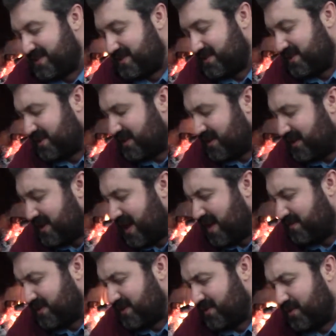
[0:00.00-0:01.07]
That's
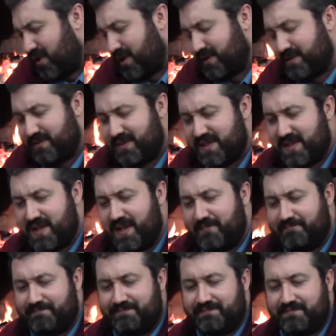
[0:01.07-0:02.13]
a heavy thought,
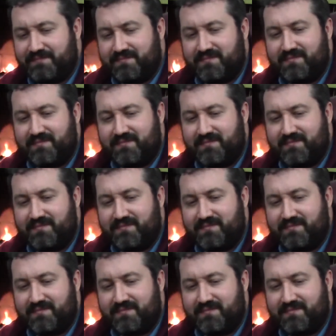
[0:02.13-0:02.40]
isn't it?